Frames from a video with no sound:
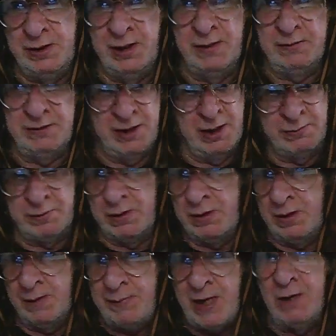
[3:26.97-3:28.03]

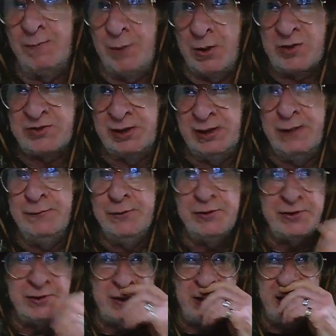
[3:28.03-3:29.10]
a power box
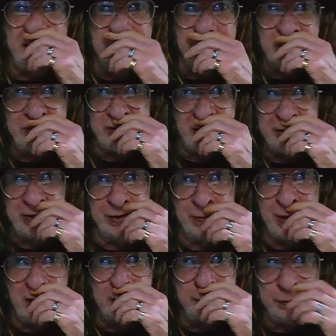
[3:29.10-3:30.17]
delivered and it was dead on
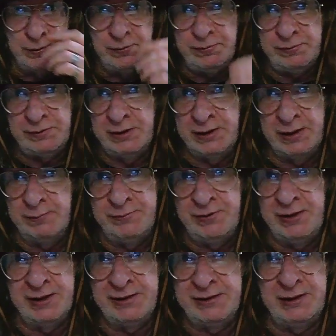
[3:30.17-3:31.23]
arrival. You know,
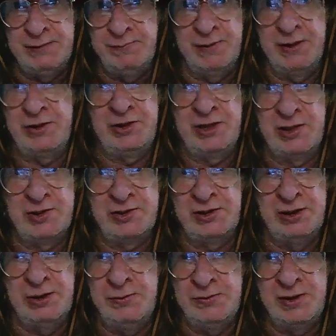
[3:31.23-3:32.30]
they hadn't even had a chance
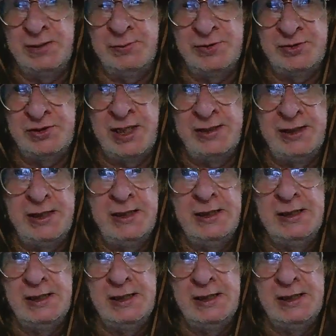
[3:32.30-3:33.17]
to use it, it was dead.